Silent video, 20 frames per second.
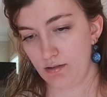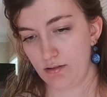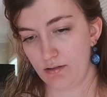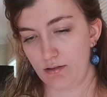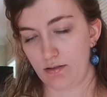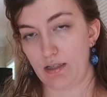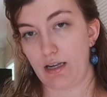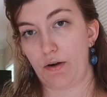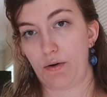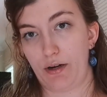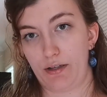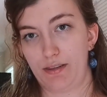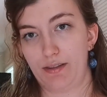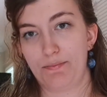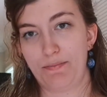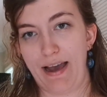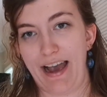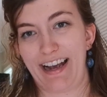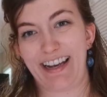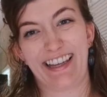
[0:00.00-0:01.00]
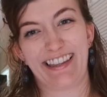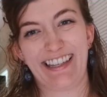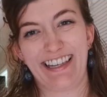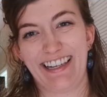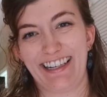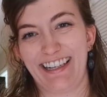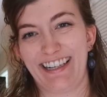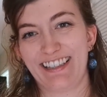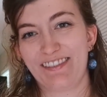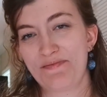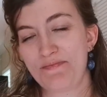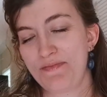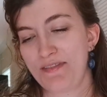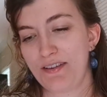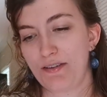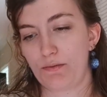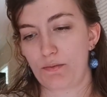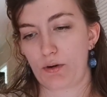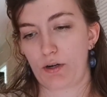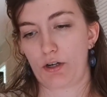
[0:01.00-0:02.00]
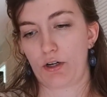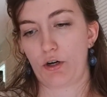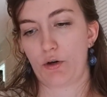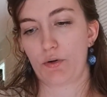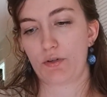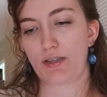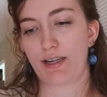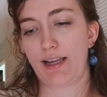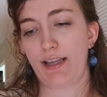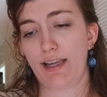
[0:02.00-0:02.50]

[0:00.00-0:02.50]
Now we're at the back of the E. We're going to go slightly